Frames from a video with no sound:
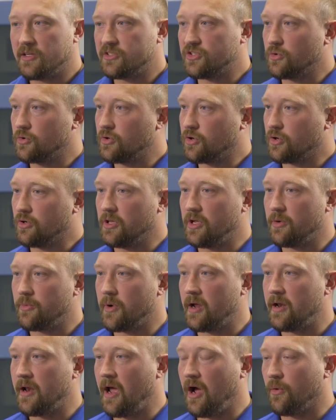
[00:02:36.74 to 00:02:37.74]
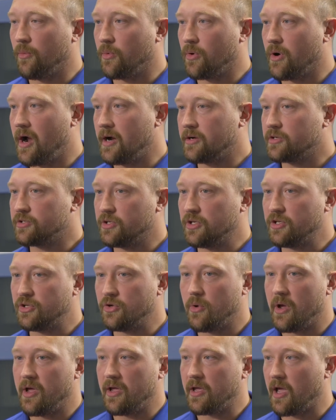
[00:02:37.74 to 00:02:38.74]
so currently right now we're actually
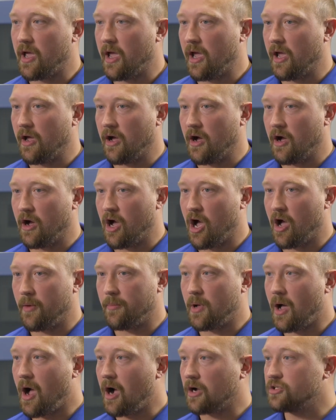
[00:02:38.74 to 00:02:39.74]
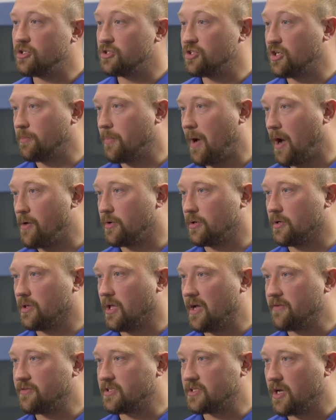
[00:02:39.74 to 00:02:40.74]
doing a oxygen powder
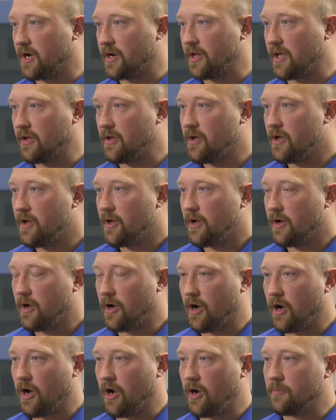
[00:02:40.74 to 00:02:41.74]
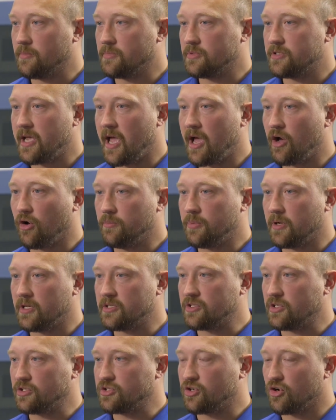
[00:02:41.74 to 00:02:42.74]
life study to help
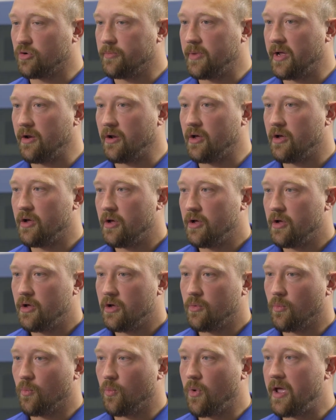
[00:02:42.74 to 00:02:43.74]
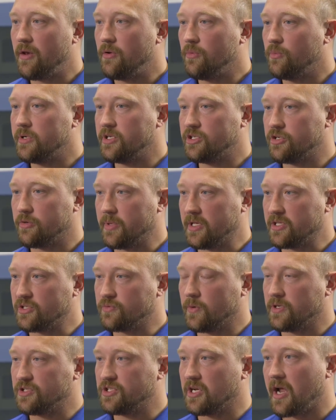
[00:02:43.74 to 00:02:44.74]
us determine when we should be
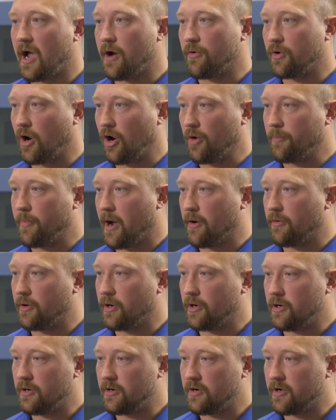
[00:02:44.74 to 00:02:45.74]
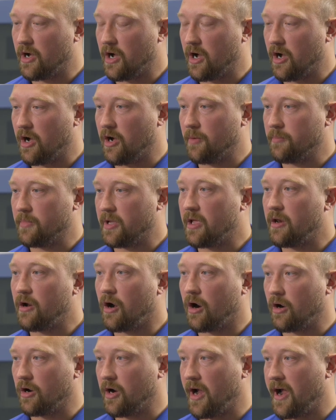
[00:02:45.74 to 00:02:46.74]
switching out our powder in
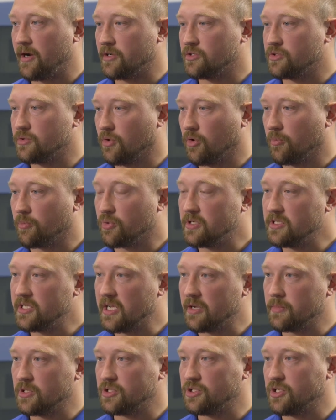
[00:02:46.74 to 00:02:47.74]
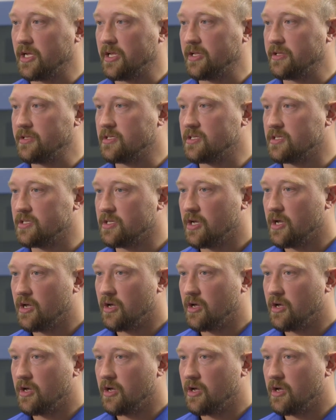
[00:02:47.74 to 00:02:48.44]
our actual printing machines